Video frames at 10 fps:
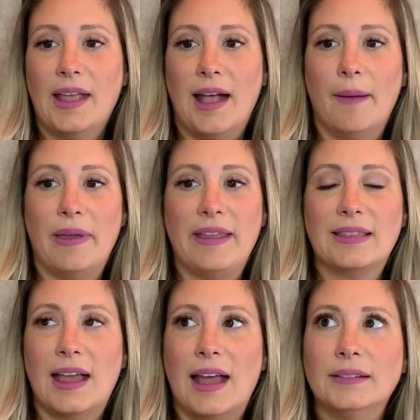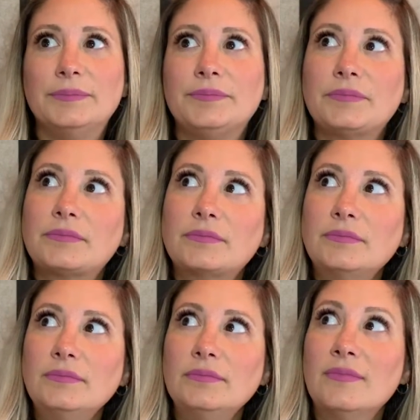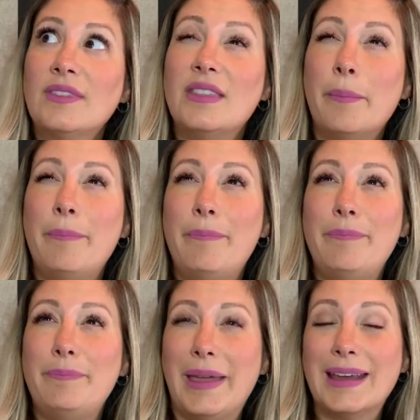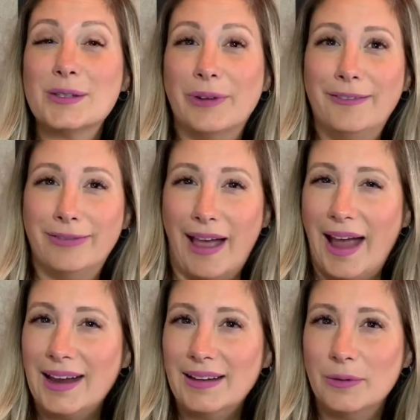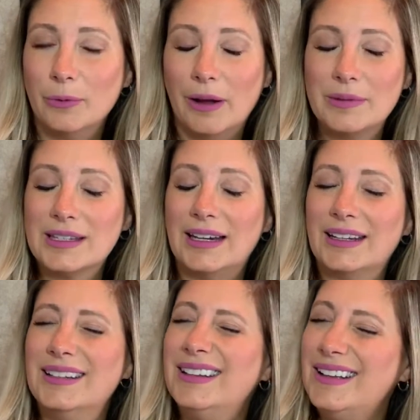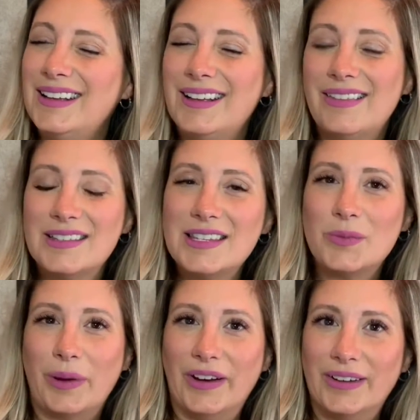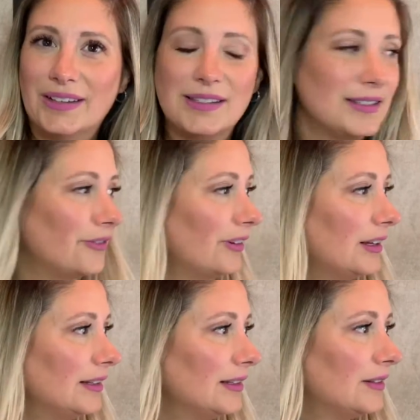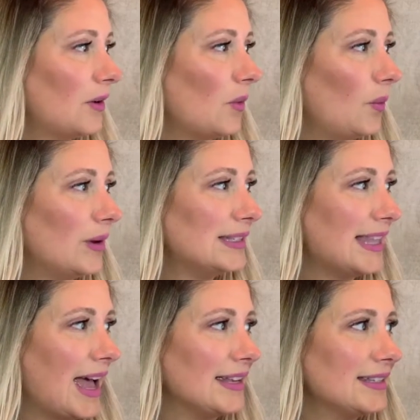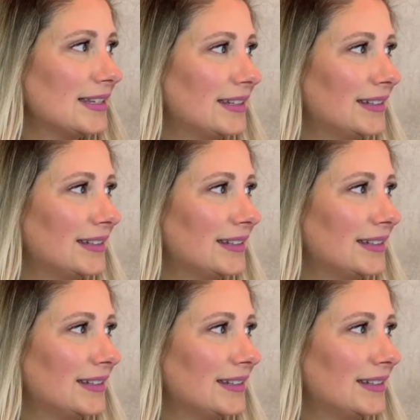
I think that the biggest red flag where I was like, this is weird, this is different, was that